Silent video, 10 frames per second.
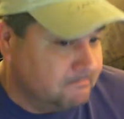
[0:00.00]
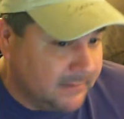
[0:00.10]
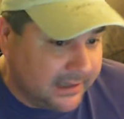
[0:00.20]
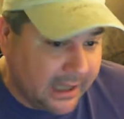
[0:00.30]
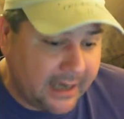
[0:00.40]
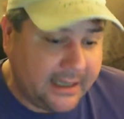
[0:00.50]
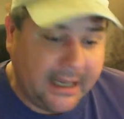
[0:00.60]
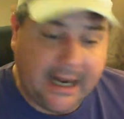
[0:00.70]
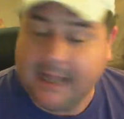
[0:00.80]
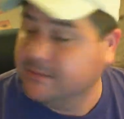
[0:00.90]

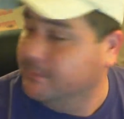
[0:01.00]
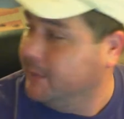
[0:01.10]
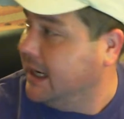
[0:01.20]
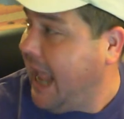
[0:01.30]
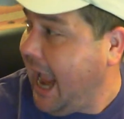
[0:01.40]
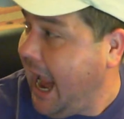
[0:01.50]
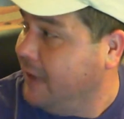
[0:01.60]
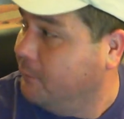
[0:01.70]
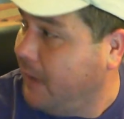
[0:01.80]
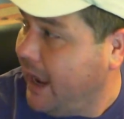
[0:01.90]
Luckily, it hasn't been
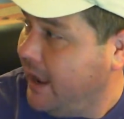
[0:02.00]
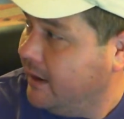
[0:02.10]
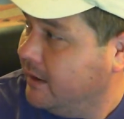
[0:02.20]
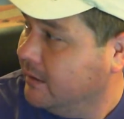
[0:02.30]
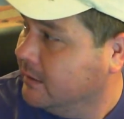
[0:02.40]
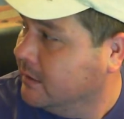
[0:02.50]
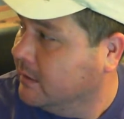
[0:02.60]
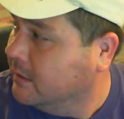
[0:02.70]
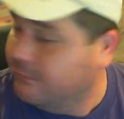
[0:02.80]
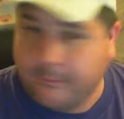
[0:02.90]
as bad
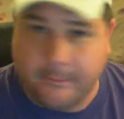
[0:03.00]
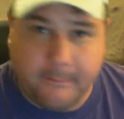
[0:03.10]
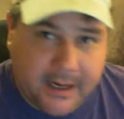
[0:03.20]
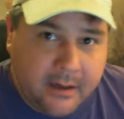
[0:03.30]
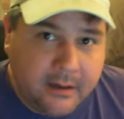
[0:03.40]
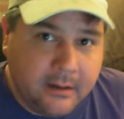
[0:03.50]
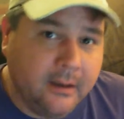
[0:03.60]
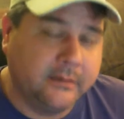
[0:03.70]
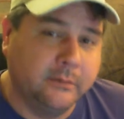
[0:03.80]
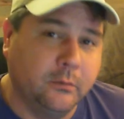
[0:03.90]
for me
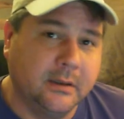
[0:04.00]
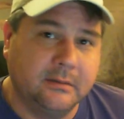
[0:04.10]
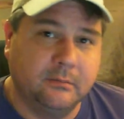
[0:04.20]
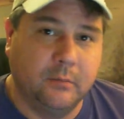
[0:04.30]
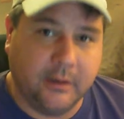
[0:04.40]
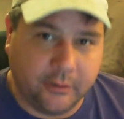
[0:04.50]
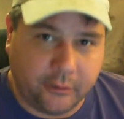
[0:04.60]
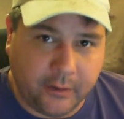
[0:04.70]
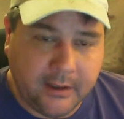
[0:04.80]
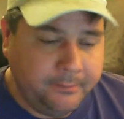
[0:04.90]
as it was with
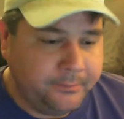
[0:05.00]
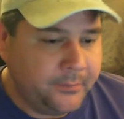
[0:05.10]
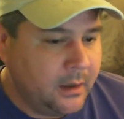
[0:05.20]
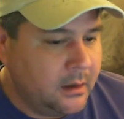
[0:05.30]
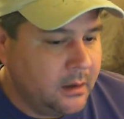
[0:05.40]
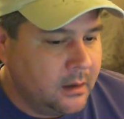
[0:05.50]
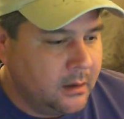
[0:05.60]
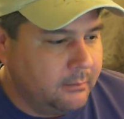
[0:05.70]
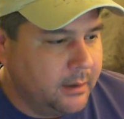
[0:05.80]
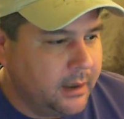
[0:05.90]
Katrina,
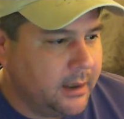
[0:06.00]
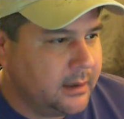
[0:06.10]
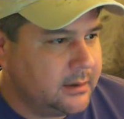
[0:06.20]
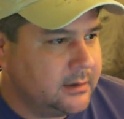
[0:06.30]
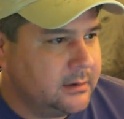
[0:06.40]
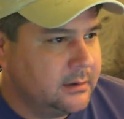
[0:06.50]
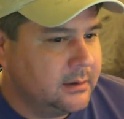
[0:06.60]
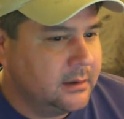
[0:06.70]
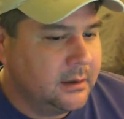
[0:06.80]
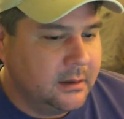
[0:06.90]
but
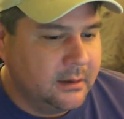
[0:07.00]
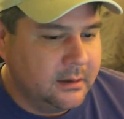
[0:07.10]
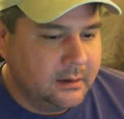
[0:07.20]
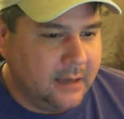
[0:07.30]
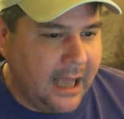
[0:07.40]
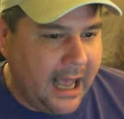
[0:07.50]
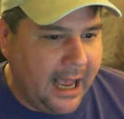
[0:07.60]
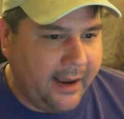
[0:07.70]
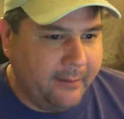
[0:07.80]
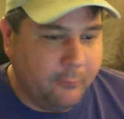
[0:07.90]

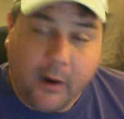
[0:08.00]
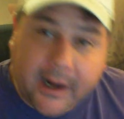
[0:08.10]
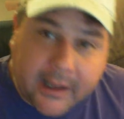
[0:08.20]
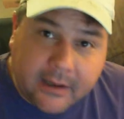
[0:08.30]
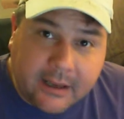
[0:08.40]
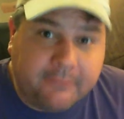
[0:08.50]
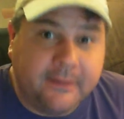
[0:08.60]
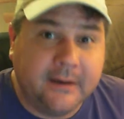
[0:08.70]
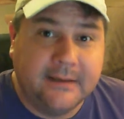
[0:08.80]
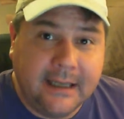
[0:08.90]
I am ready if
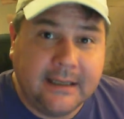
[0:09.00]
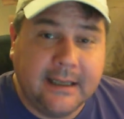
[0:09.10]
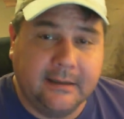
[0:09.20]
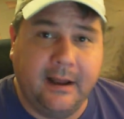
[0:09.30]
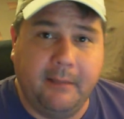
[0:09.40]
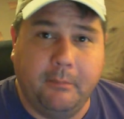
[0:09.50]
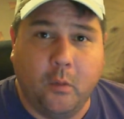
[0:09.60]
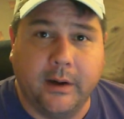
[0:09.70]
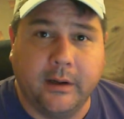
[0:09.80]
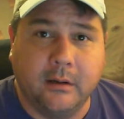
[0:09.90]
it did get to that
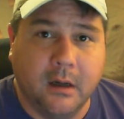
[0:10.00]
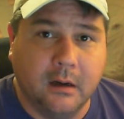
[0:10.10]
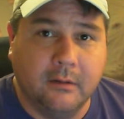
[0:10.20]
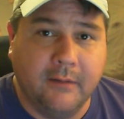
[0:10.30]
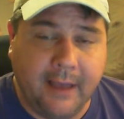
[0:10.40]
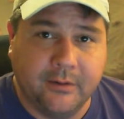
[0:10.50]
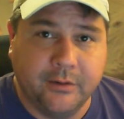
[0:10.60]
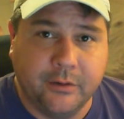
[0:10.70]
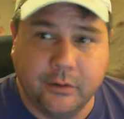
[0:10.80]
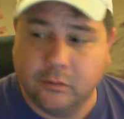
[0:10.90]
point of having
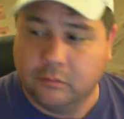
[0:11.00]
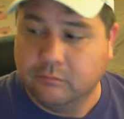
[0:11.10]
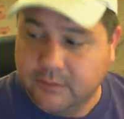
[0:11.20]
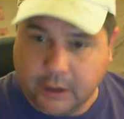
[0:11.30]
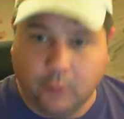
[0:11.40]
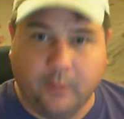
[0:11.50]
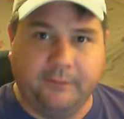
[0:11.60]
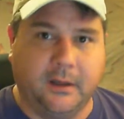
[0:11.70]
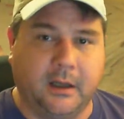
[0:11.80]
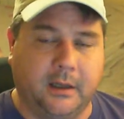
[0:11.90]
to deal with
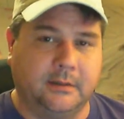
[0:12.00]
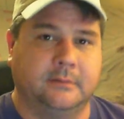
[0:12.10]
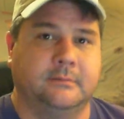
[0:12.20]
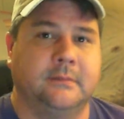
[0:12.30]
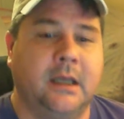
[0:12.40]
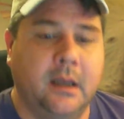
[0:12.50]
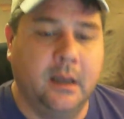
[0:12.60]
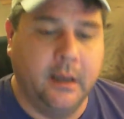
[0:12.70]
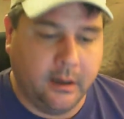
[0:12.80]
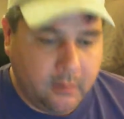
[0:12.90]
floods,
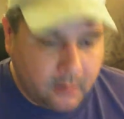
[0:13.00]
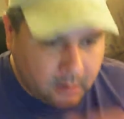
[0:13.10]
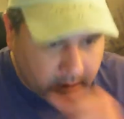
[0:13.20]
and